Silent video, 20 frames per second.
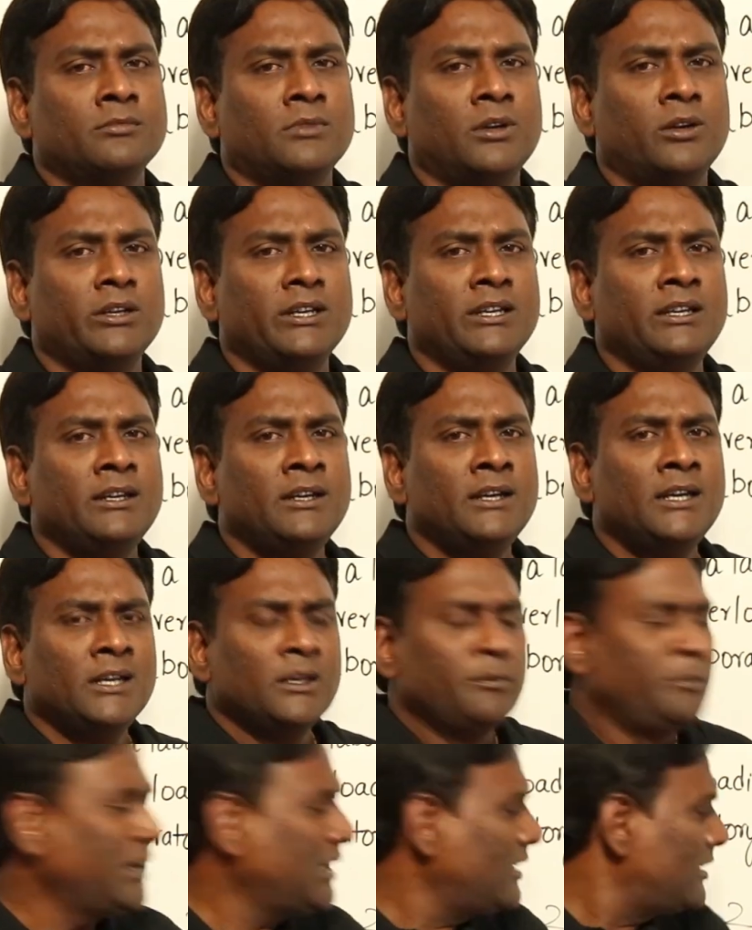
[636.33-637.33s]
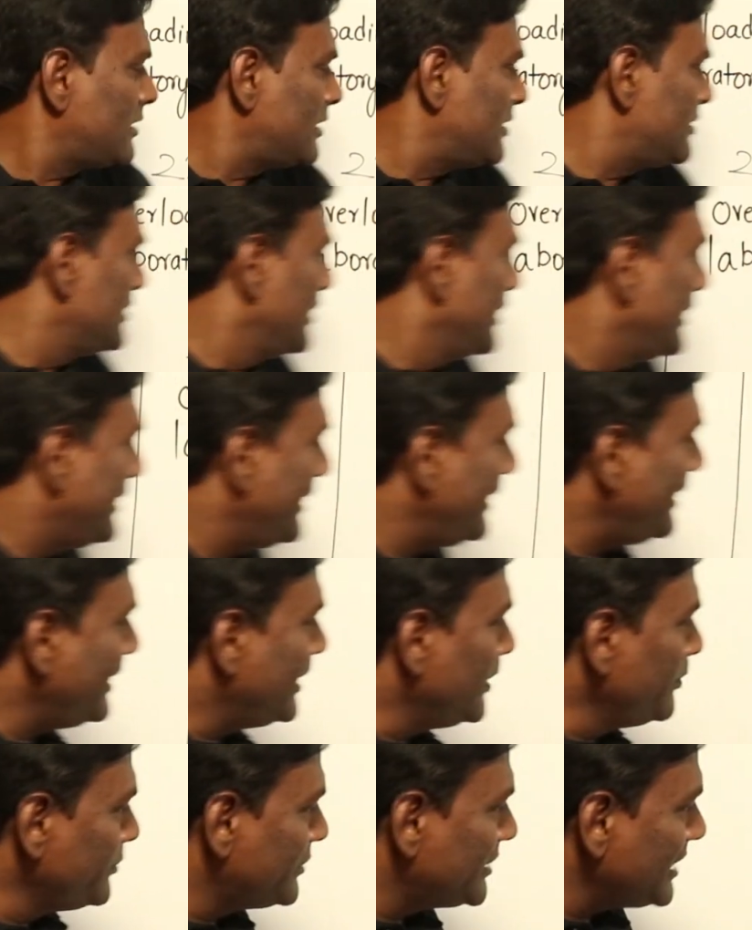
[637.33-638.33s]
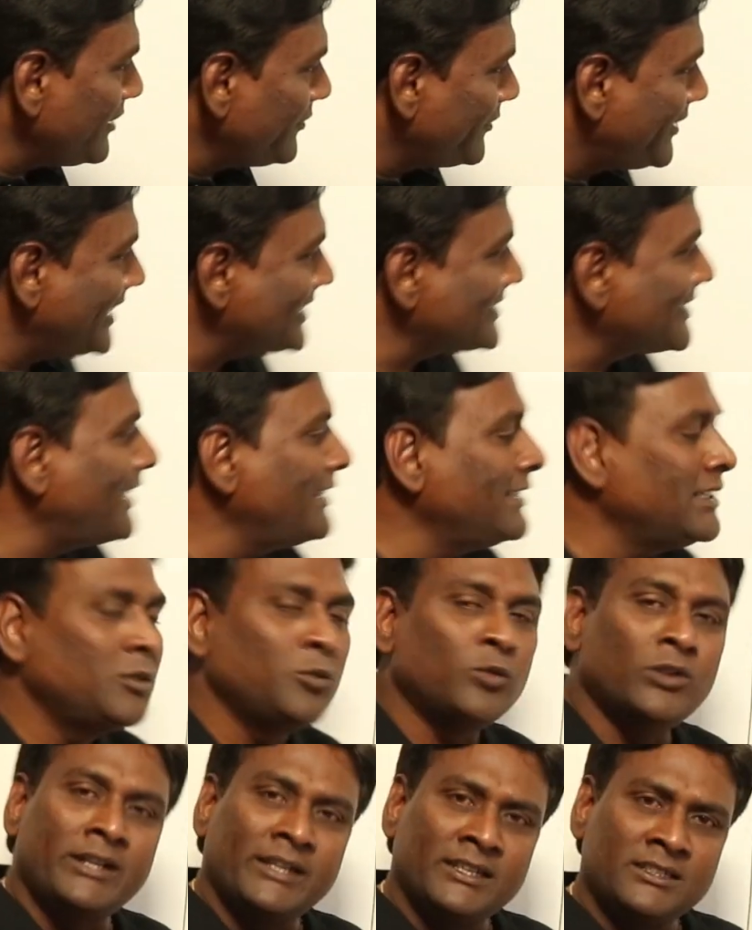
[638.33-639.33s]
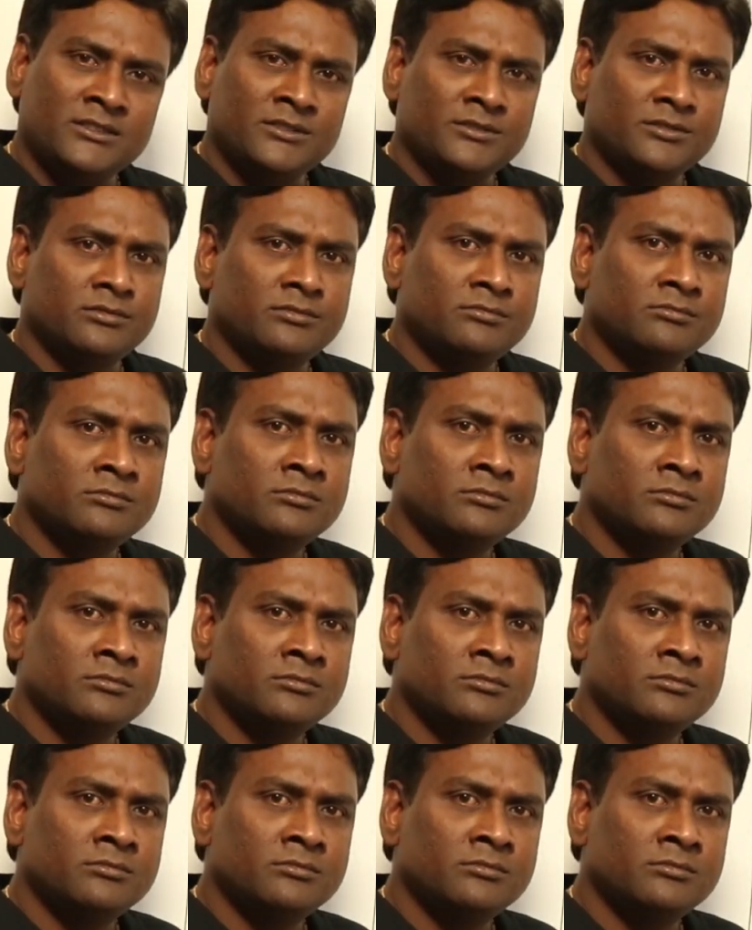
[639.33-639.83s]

Okay, because he himself decided voltages.